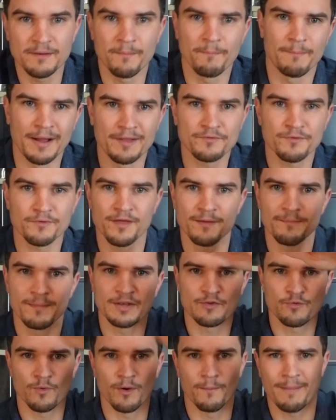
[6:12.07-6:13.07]
to bundle them
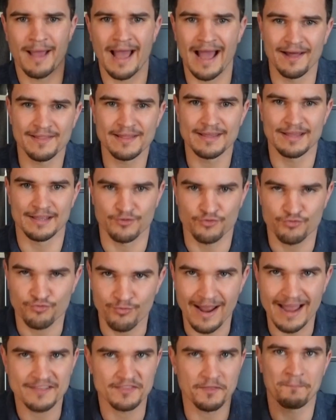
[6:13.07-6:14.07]
into a pallet and
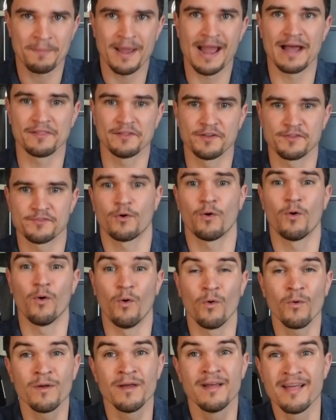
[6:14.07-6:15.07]
track the pallet as a
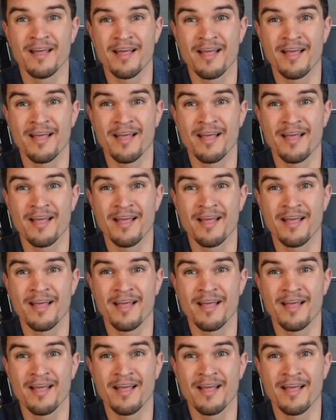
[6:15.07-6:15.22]
whole.